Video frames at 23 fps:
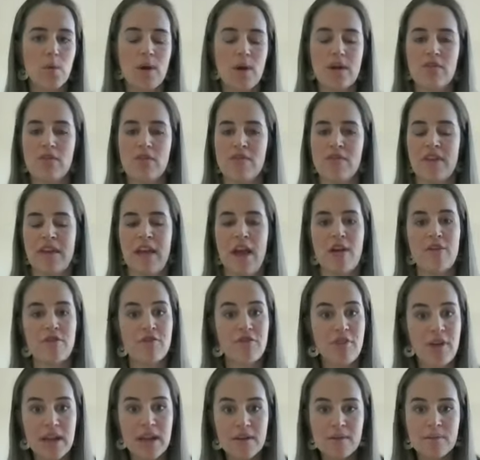We're grieving our
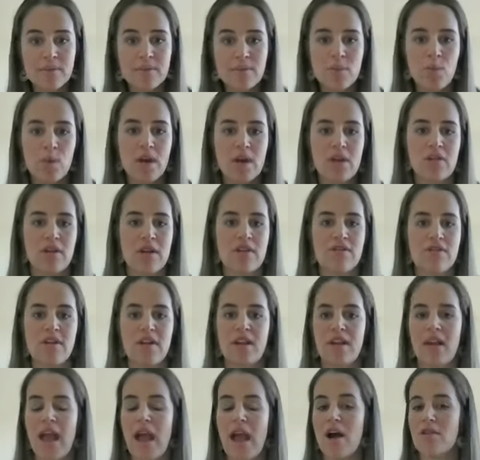freedom. We're
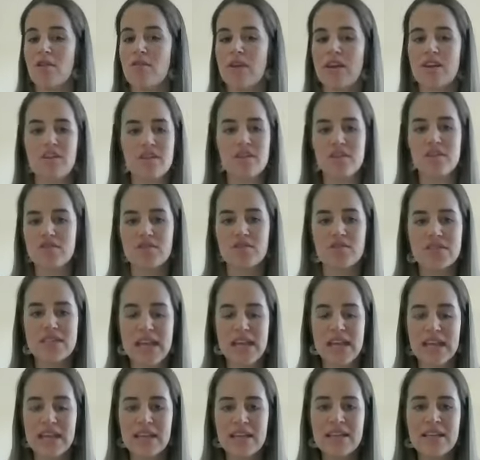grieving our regular
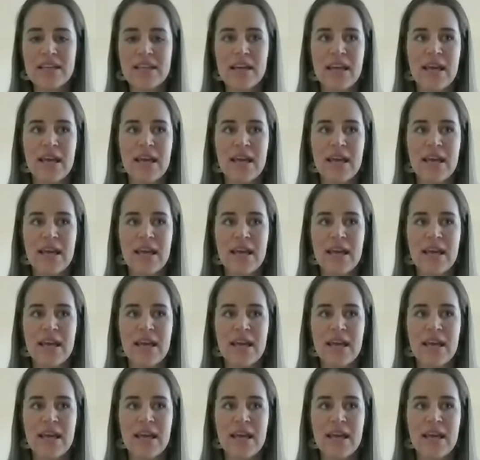routine.